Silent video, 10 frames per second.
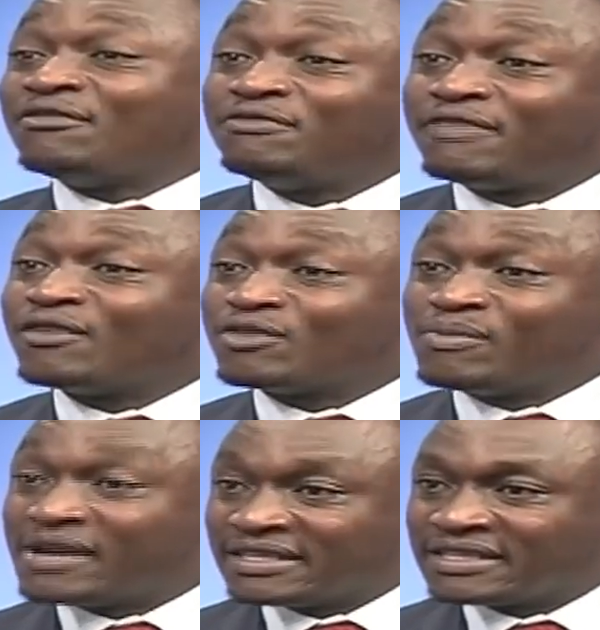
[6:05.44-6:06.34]
found
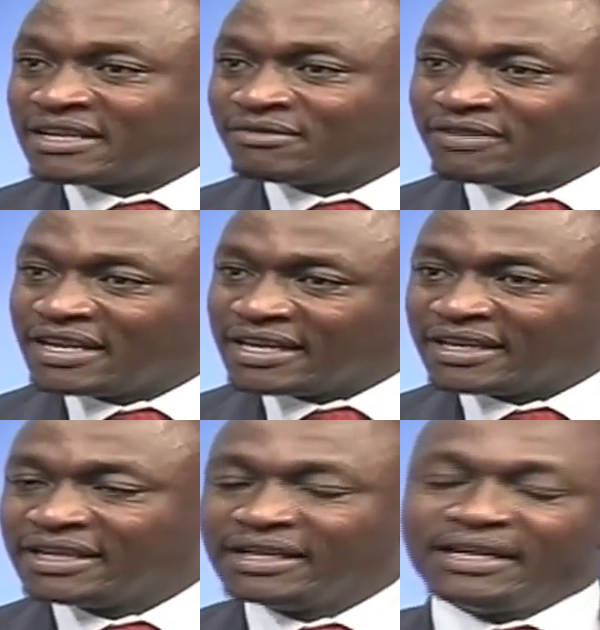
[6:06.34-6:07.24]
myself in.
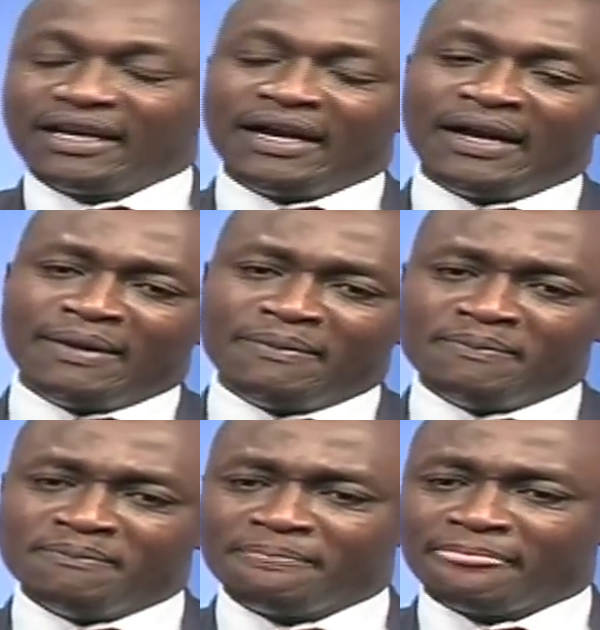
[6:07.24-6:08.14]

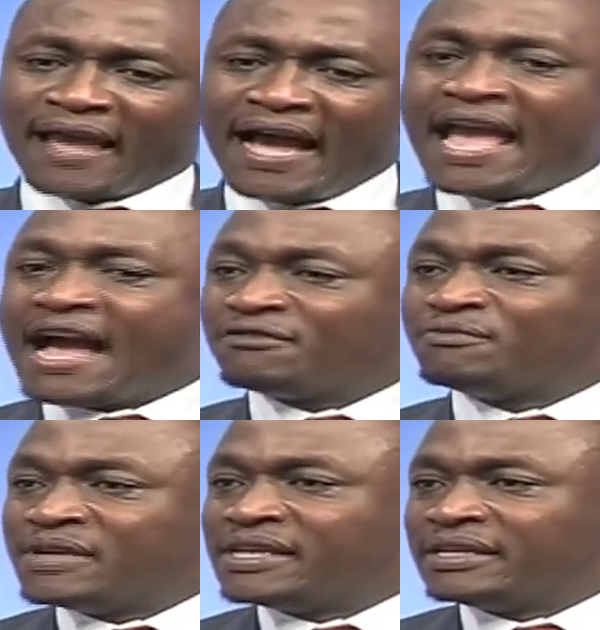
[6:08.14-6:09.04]
I have
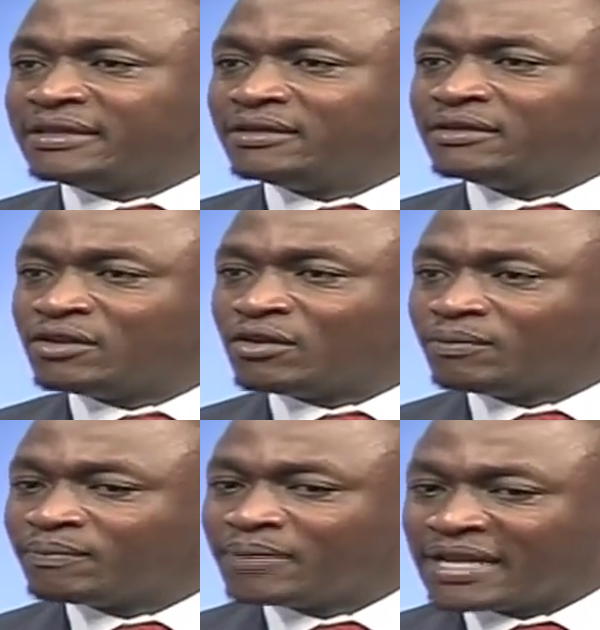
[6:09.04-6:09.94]
been, you know,
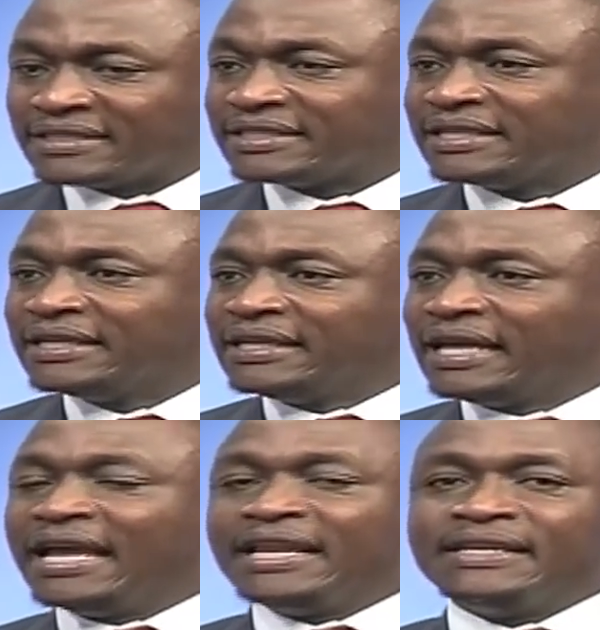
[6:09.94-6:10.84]
blessed
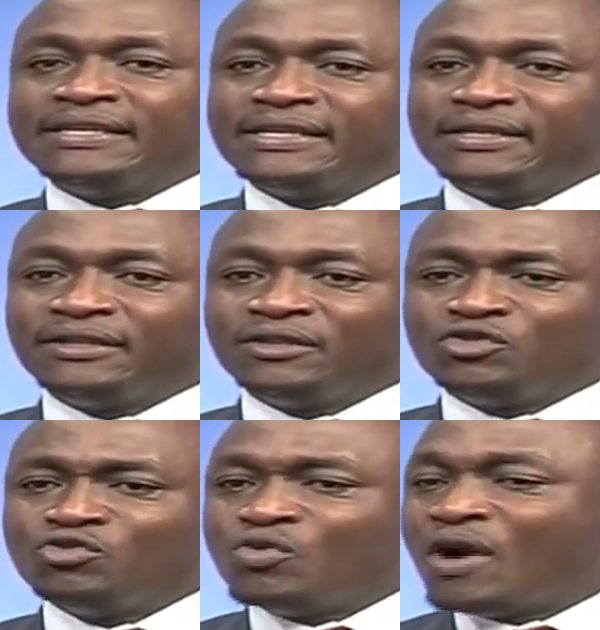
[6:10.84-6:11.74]
and
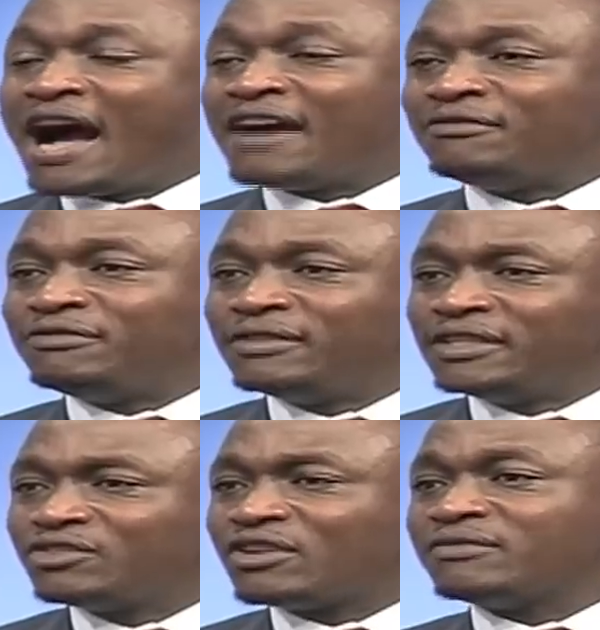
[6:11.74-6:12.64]
to have
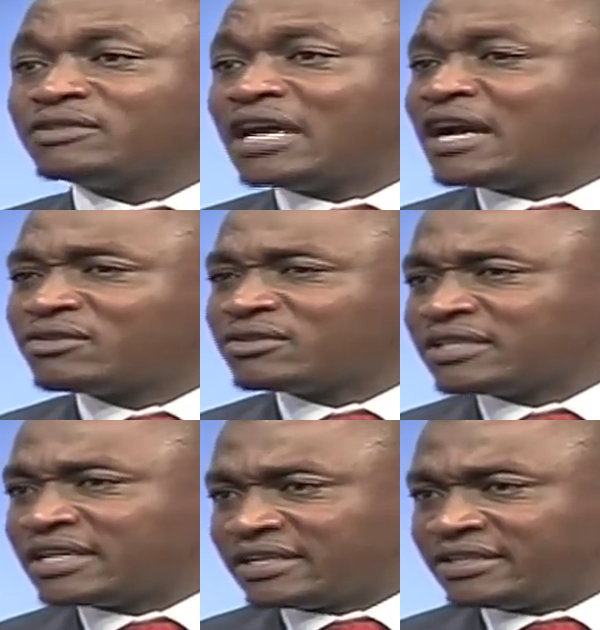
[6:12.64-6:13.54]
traveled across
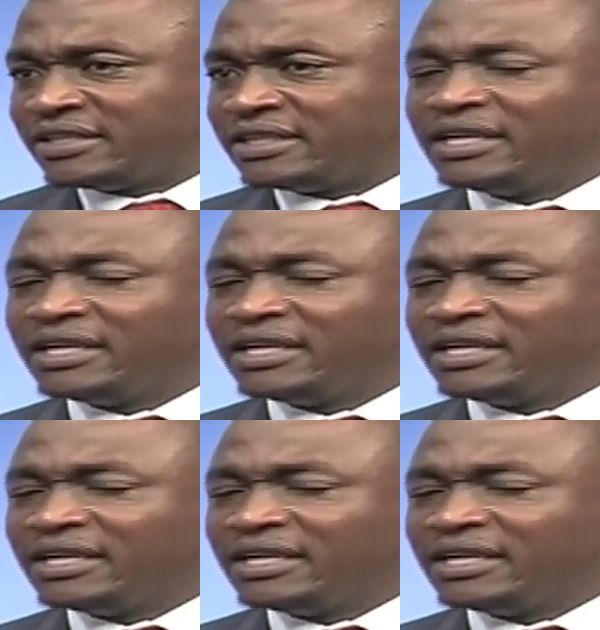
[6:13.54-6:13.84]
the country.